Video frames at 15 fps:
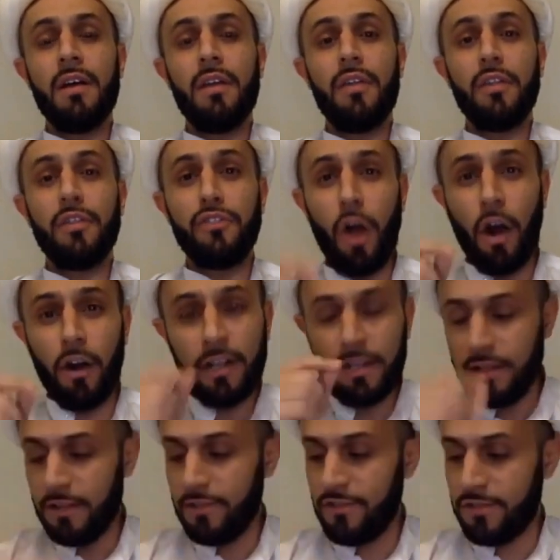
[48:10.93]
the
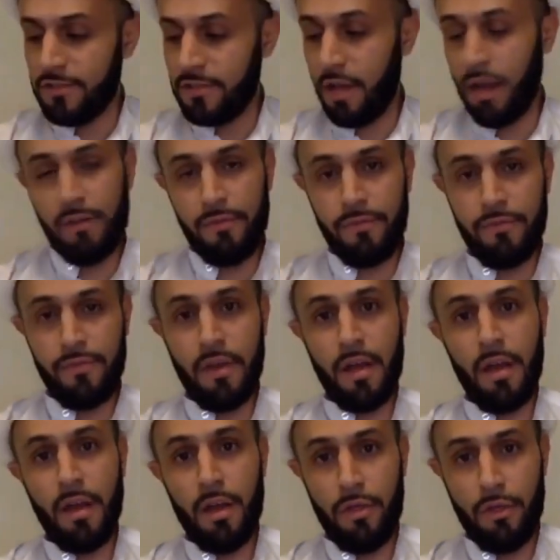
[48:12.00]
darkness of
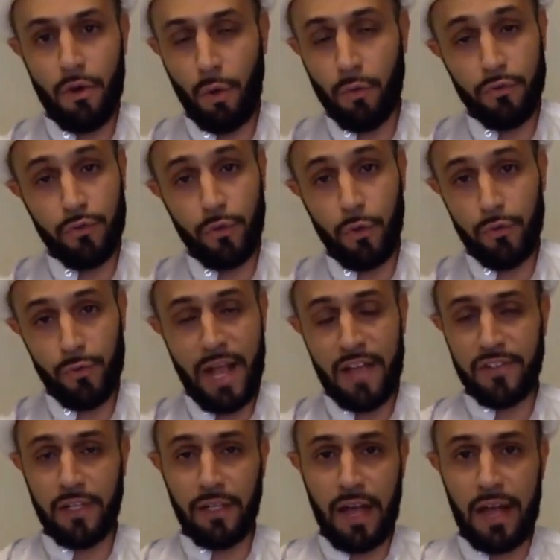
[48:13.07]
their own souls. We
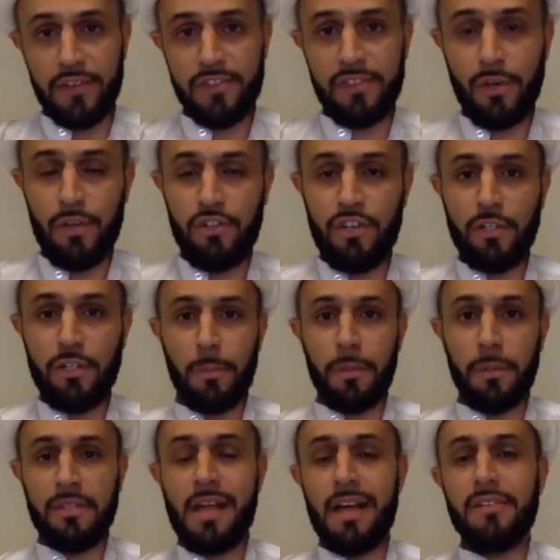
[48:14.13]
ask Allah Azza wa Jal to
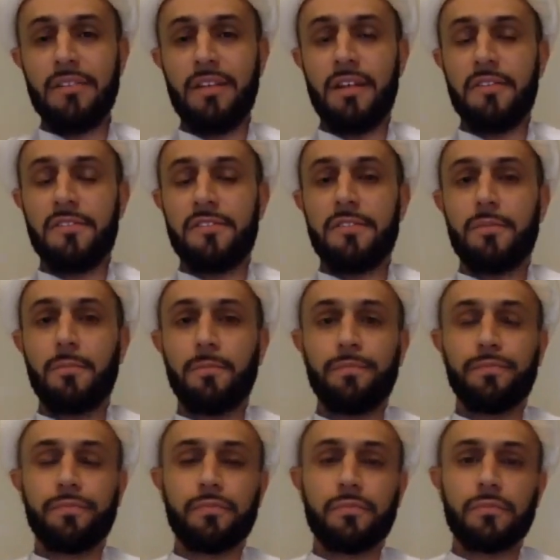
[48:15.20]
protect us
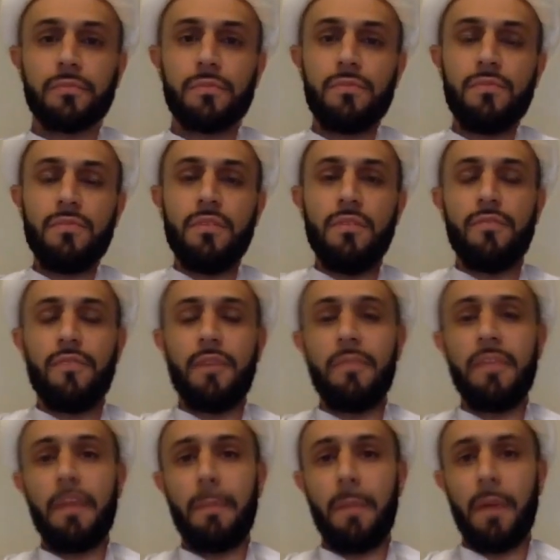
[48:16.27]

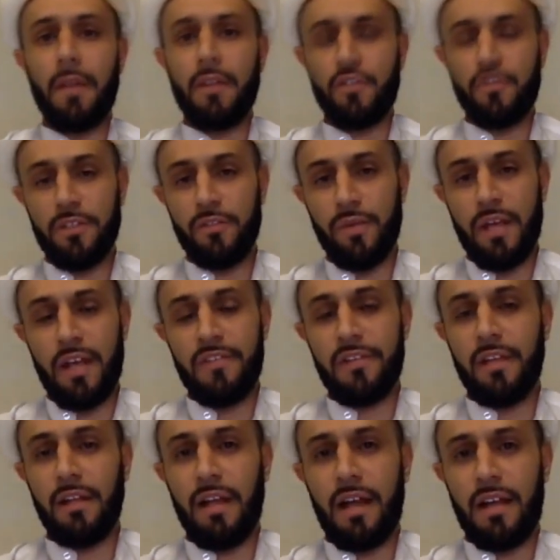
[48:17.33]
from that punishment. We
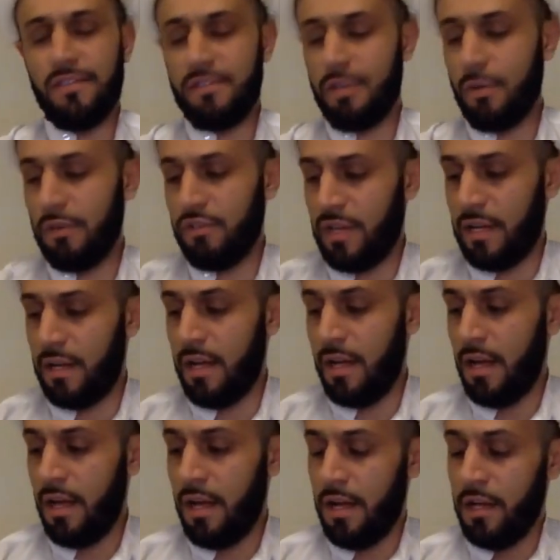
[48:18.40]
ask Allah Azza wa Jal
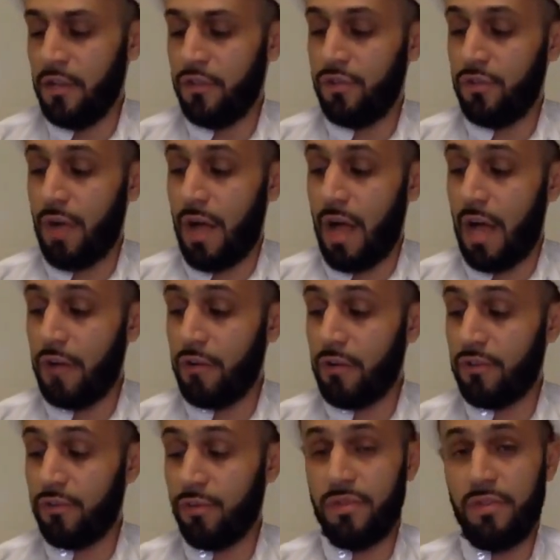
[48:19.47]
to honor
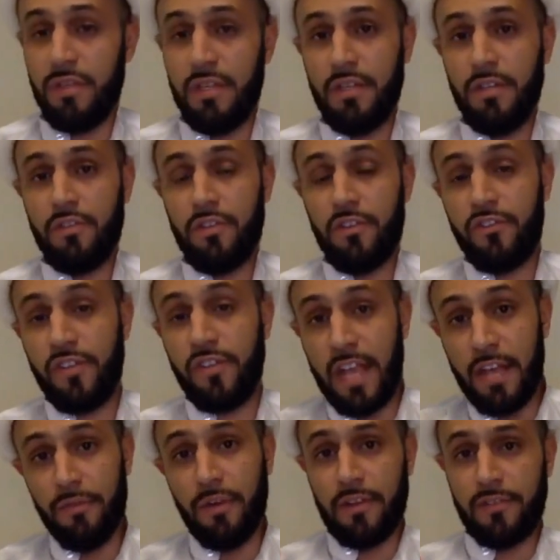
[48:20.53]
us with the, to
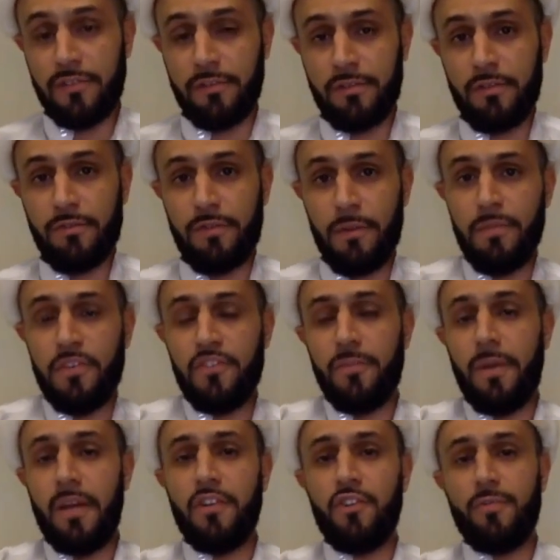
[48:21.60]
save us from this
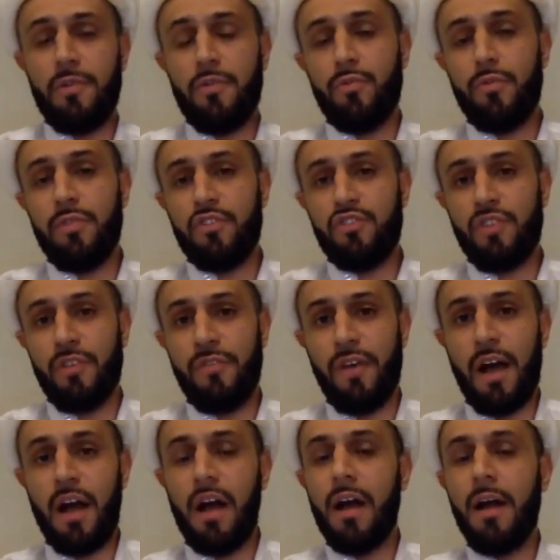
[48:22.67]
punishment through the
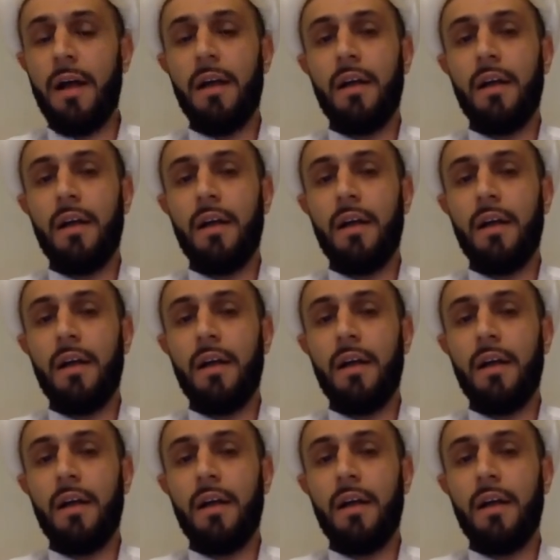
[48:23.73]
shafa'a